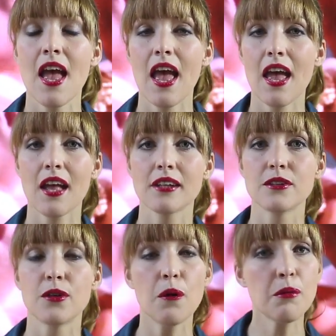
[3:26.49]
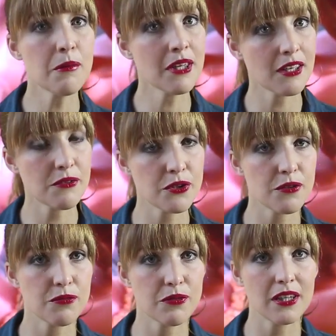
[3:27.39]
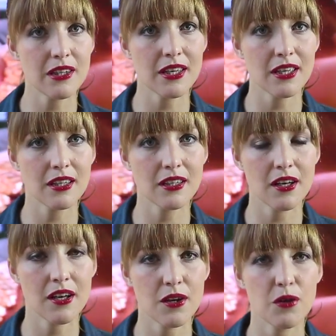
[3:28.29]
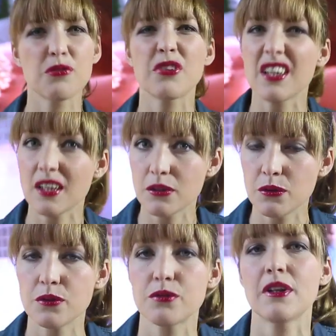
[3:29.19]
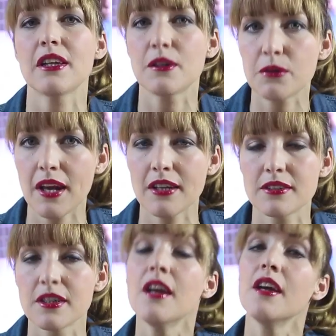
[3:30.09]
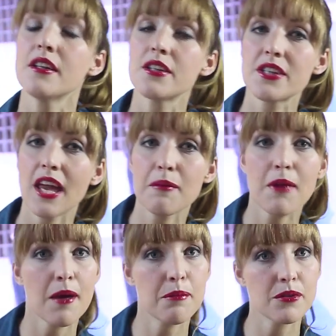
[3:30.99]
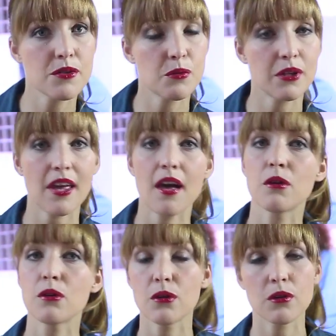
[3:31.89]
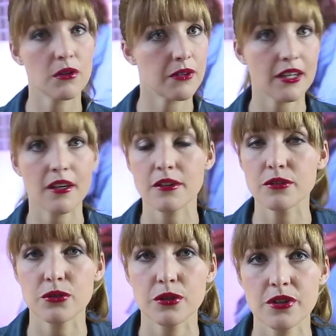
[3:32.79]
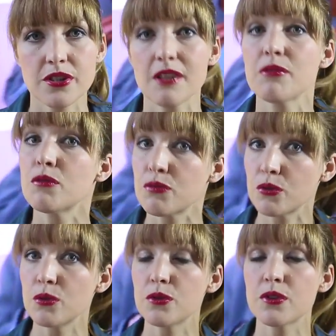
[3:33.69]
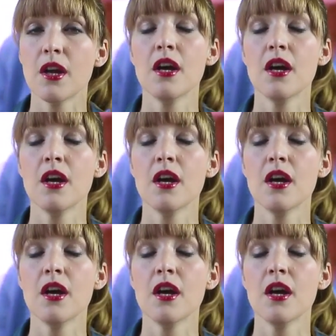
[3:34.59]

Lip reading: And dopamine gives you the feeling of feeling good, feeling great. The same happens with alcohol or any other drugs, even food.